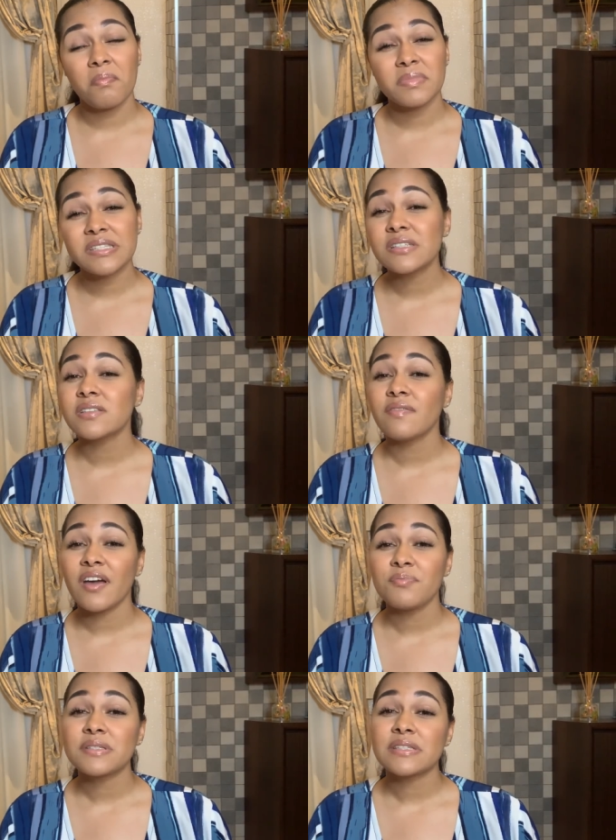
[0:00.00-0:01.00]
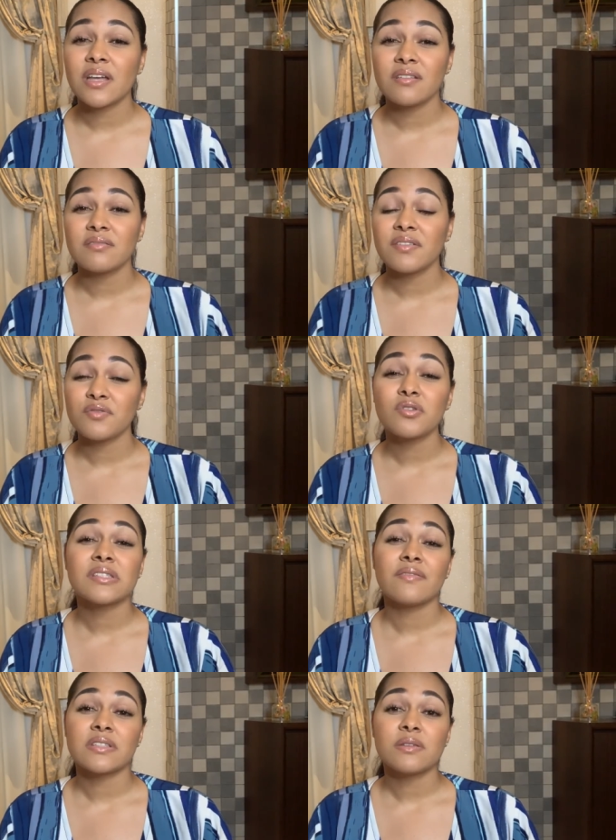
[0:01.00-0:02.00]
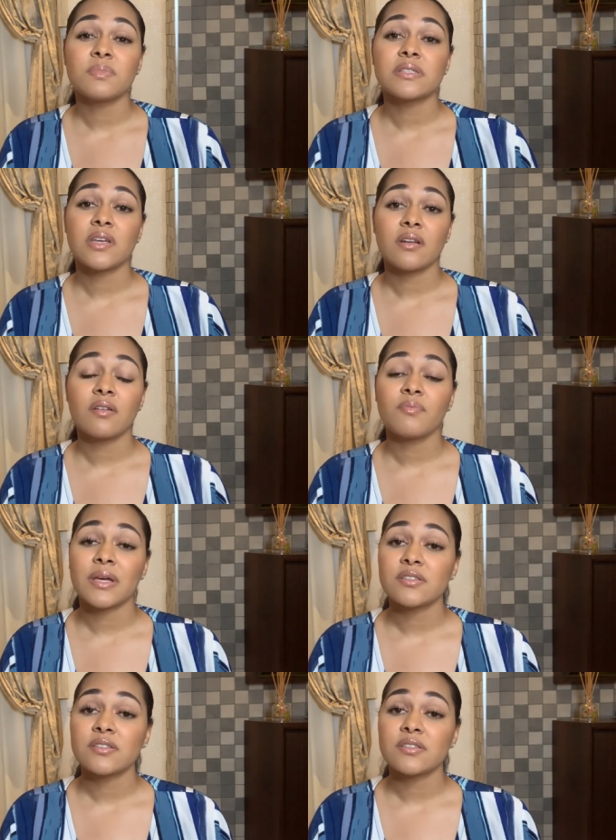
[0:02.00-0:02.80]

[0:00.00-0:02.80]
65%, if not 70% of my